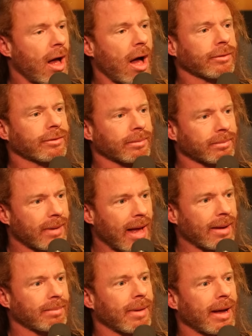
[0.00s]
Awesome.
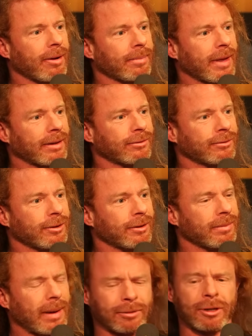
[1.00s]
Yeah. I hope that's
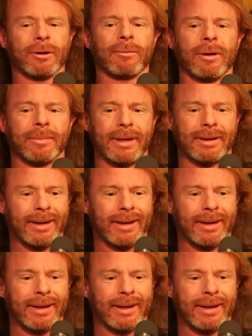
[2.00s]
true. I'm sure it will be.